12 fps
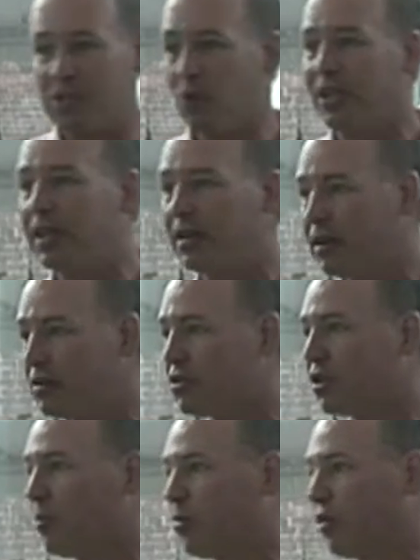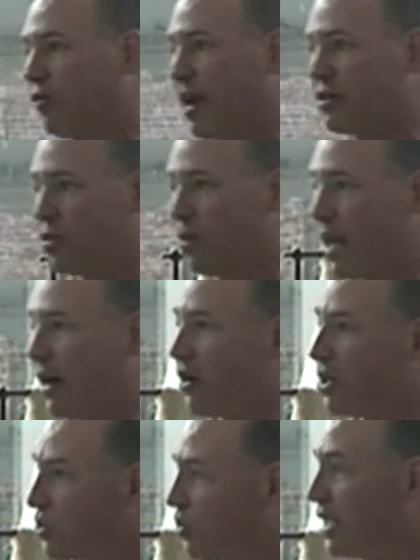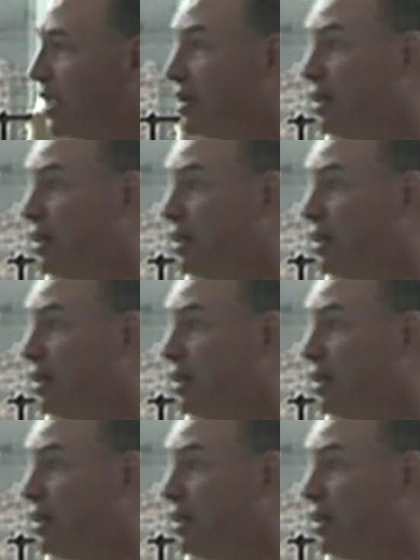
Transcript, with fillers: we get into the professional era, as we get